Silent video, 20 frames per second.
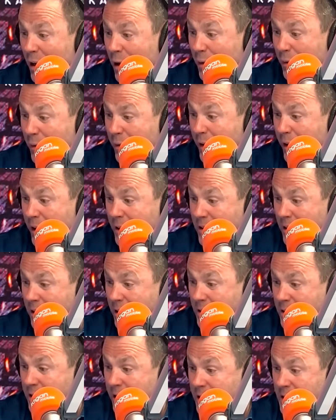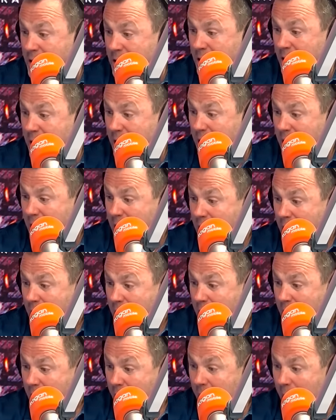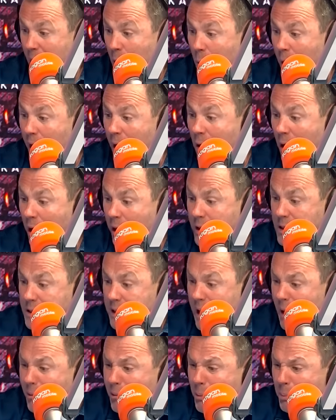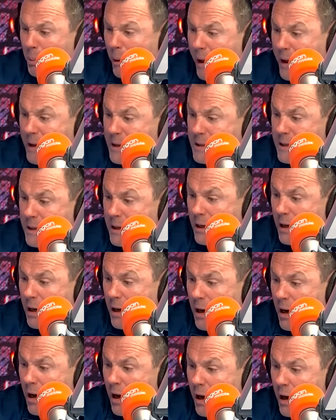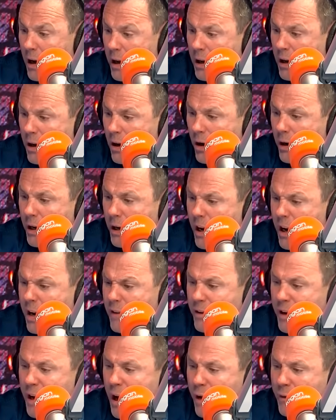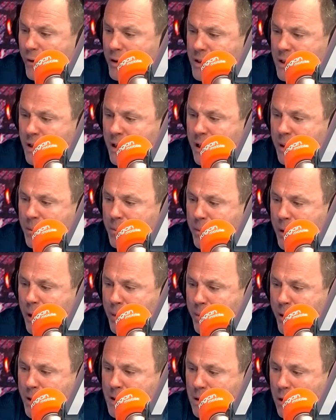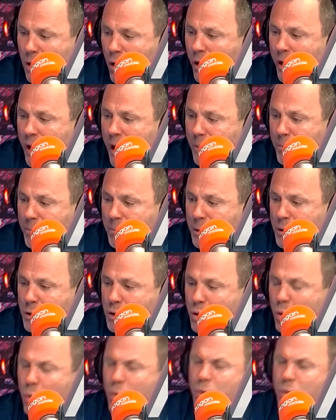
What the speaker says: get off to the season. Well, there's a couple of players. I don't even know if he's in their best lineup, but